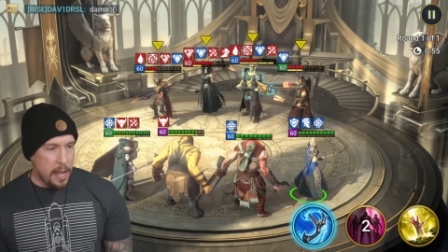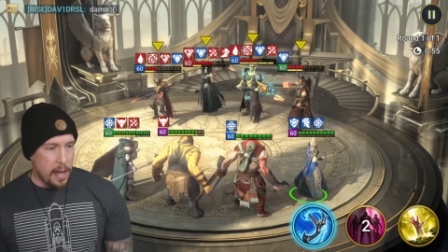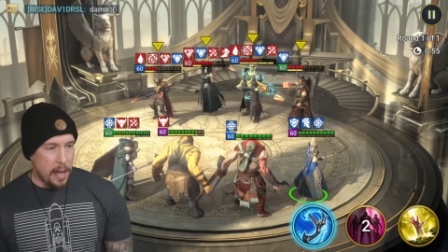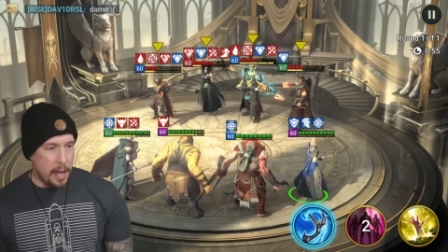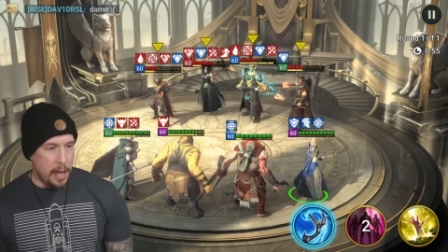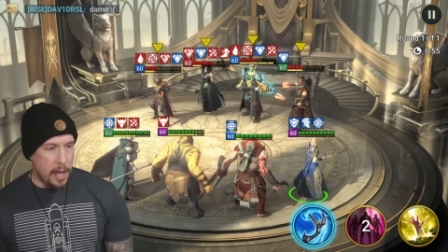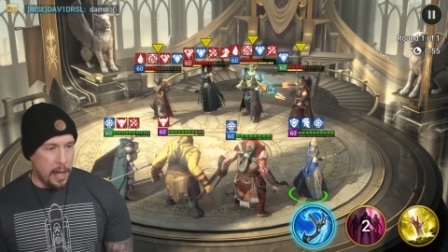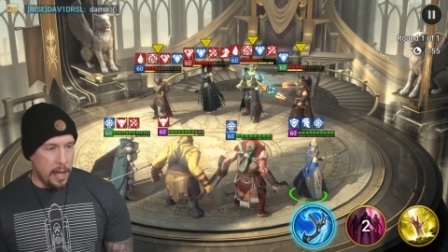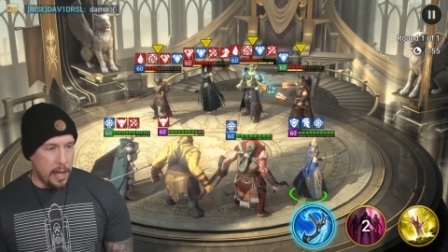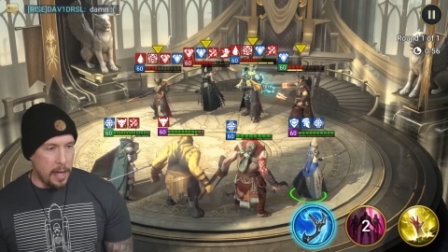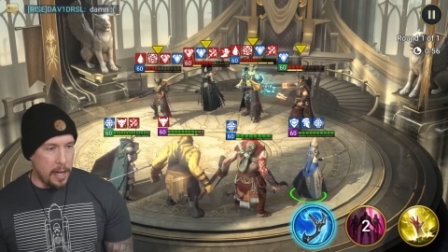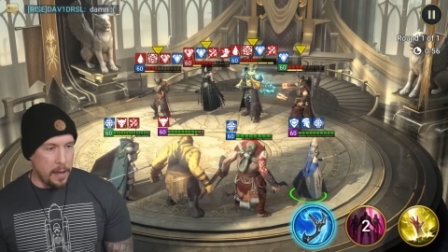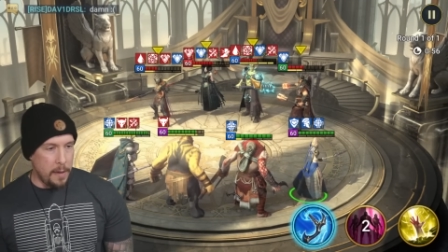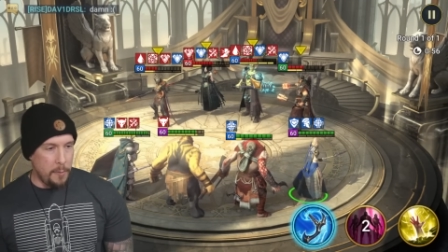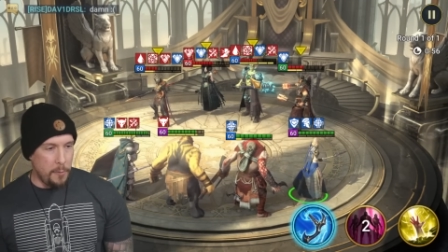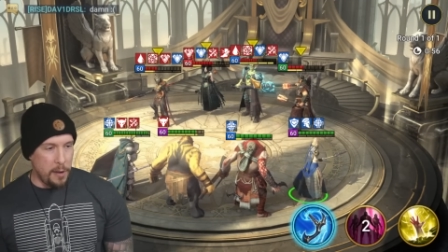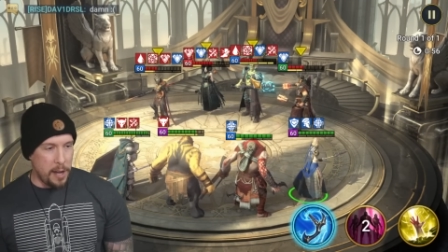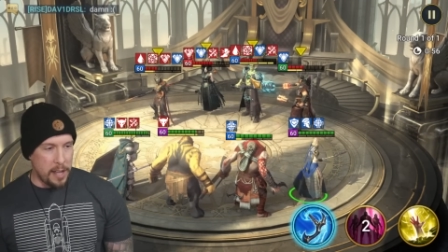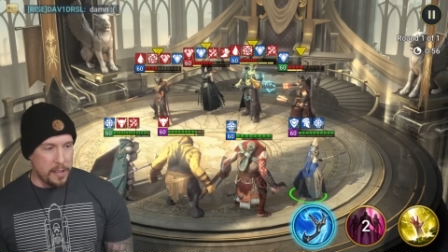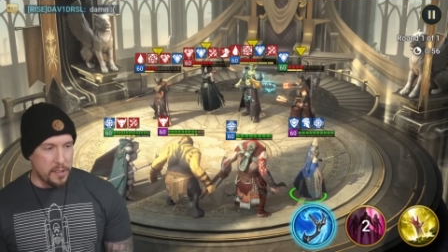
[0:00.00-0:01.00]
We're
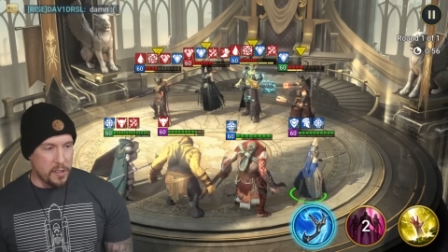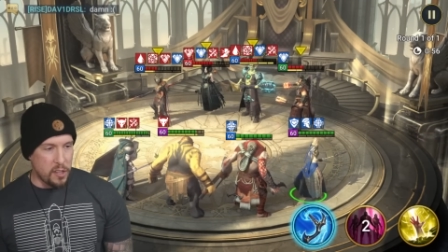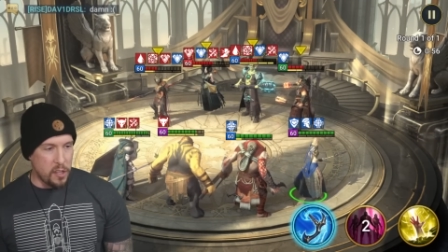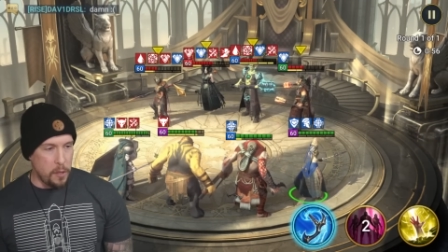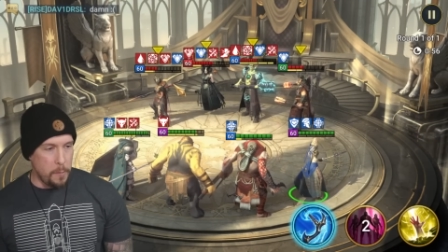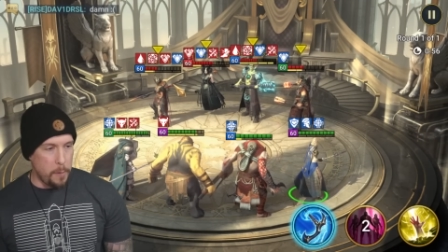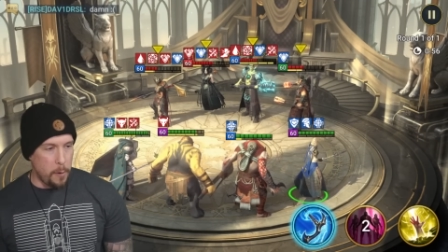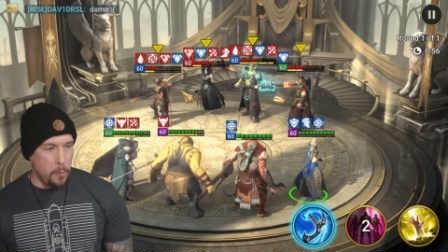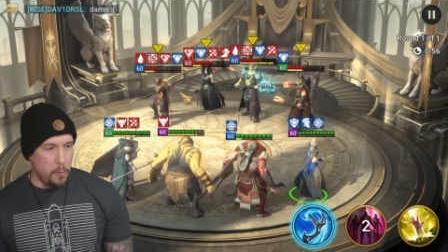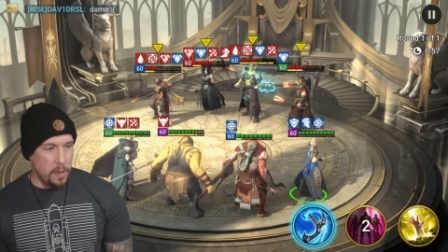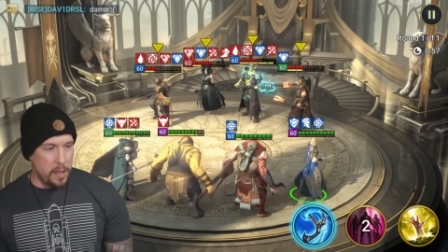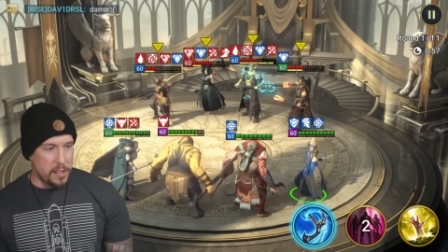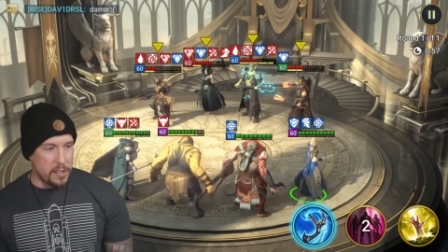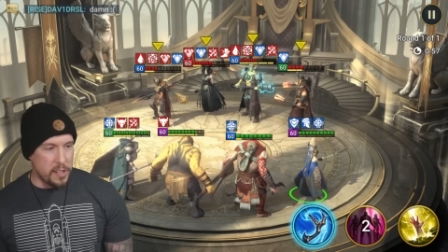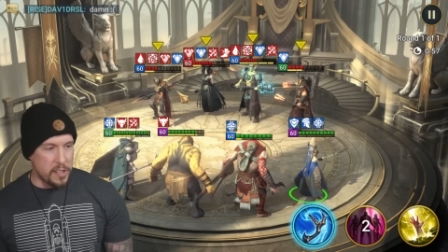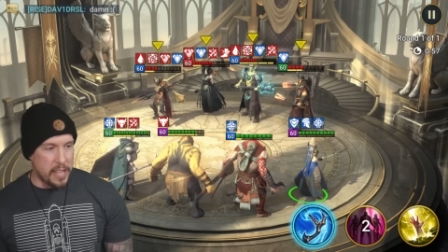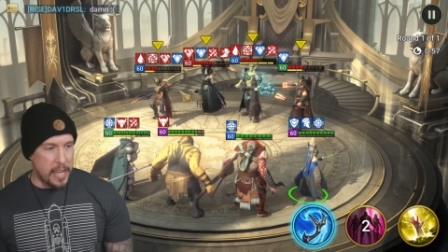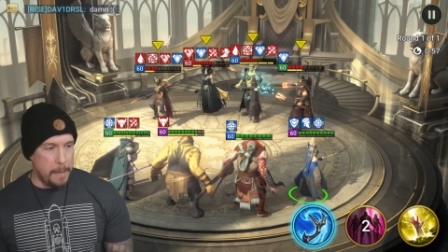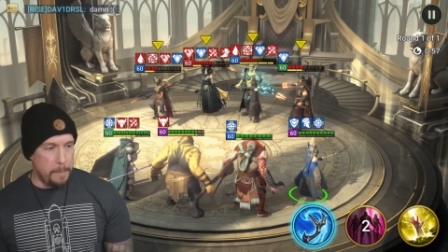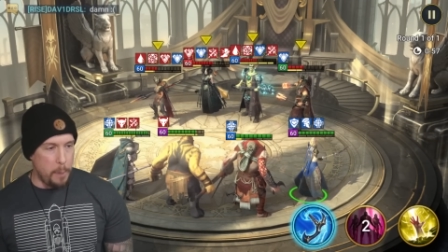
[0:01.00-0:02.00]
not super... Well, let's
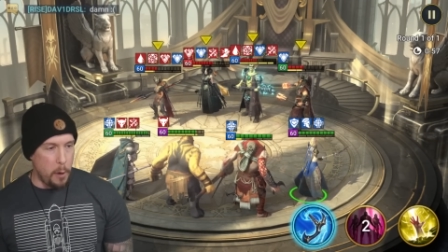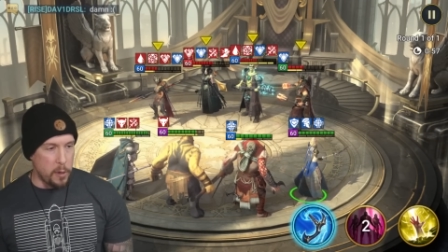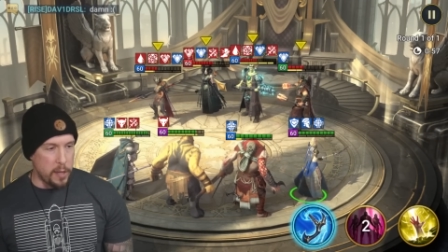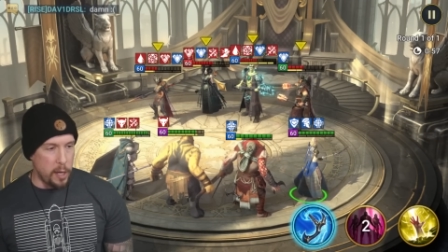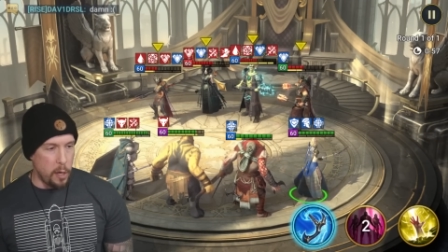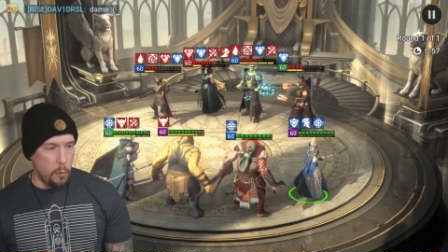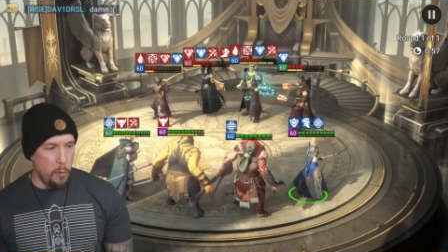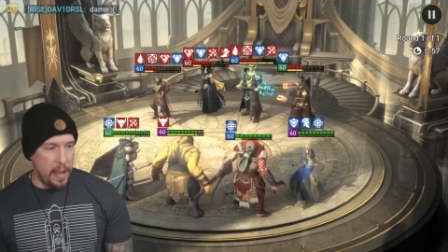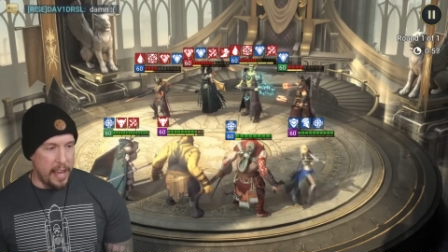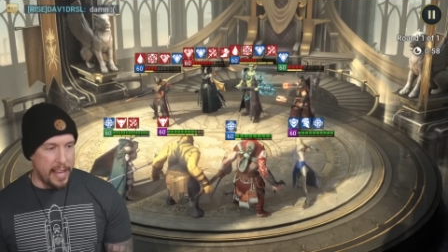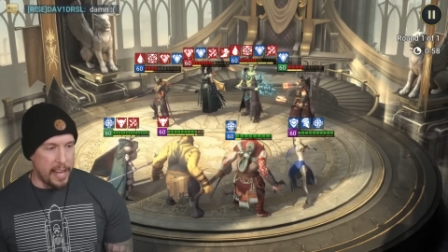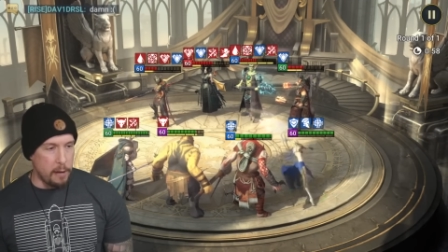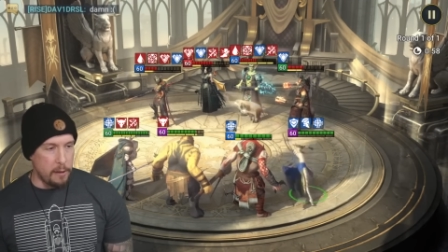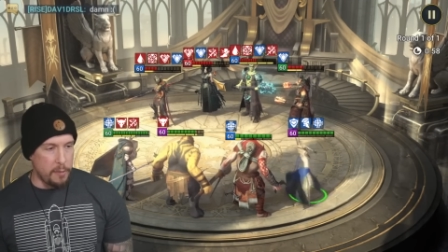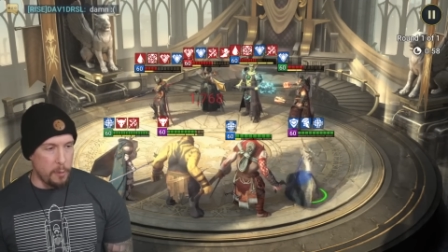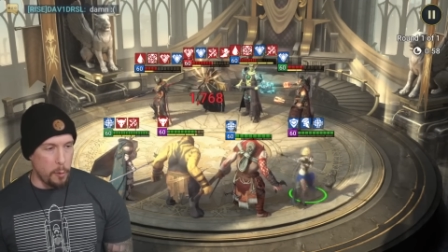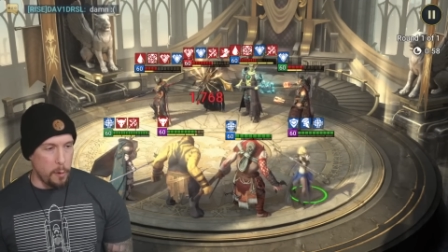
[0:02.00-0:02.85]
just keep poking away here at the